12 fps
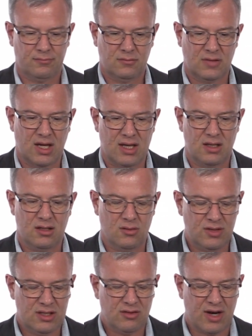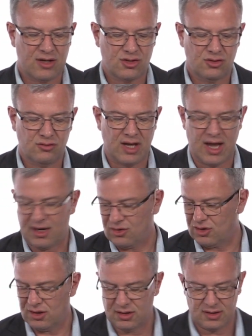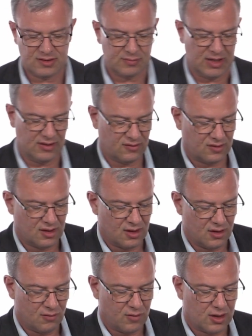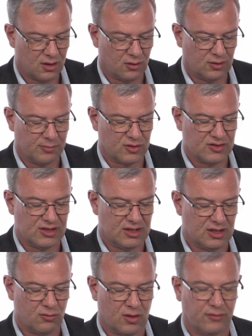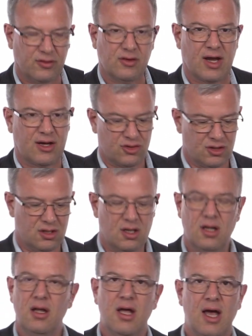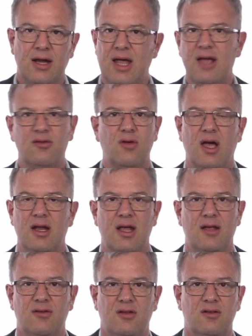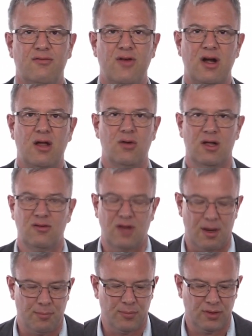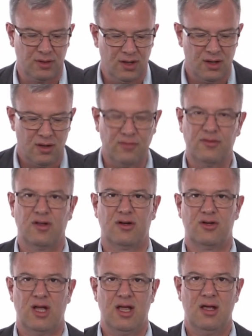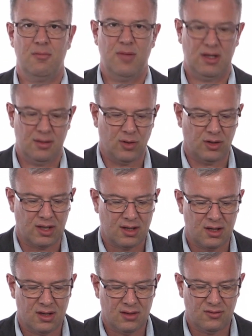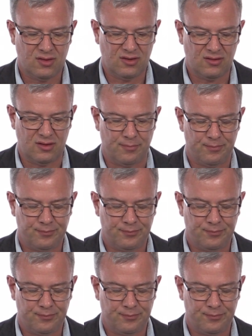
a unidirectional reaction. This means we can only proceed in one direction. And hexokinase is a very good example of such a metabolic system.